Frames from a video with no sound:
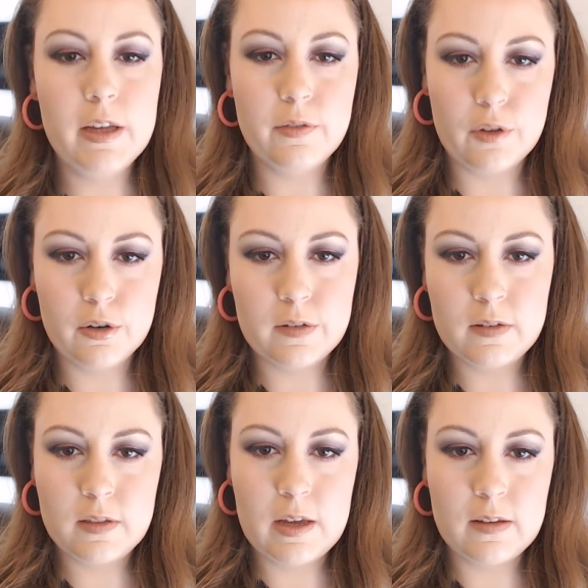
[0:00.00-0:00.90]
if
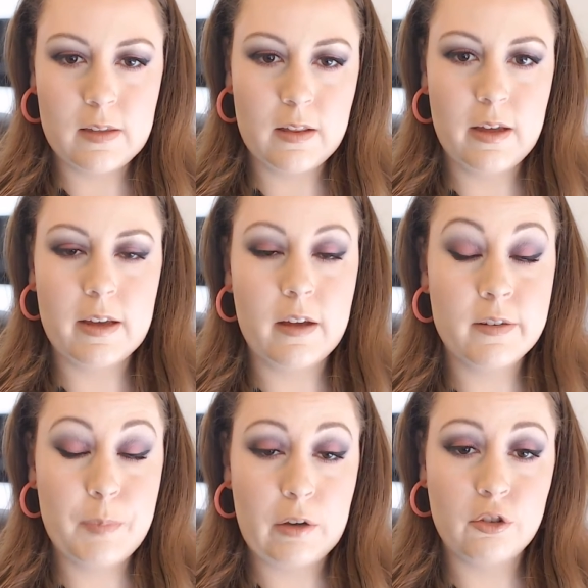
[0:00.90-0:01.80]
there's things that like
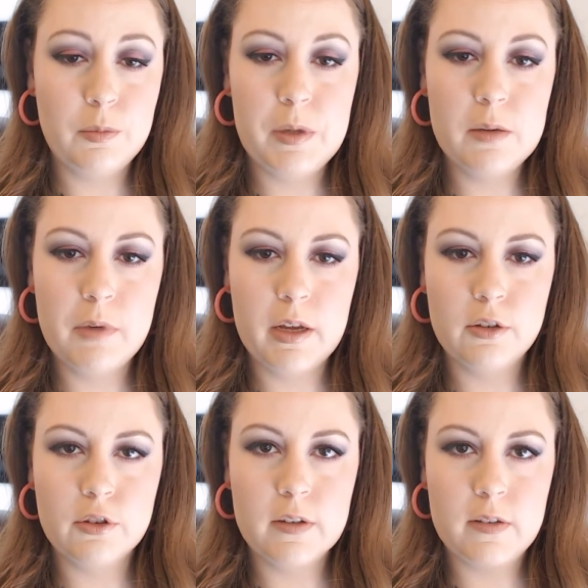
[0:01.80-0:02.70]
especially pique my
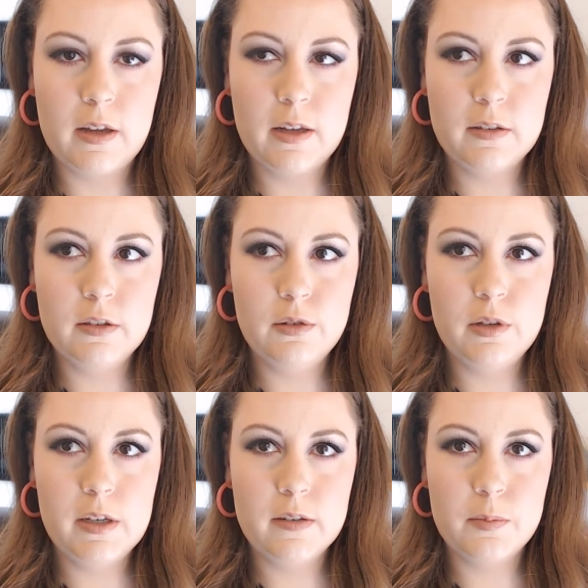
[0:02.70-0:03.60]
interest, I like to do
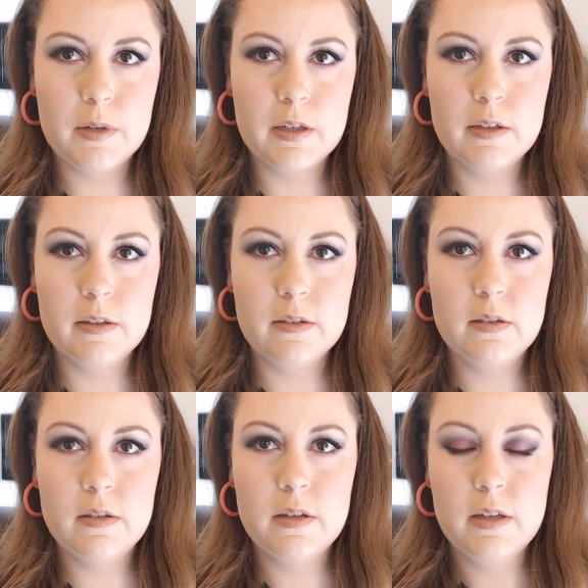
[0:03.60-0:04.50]
these because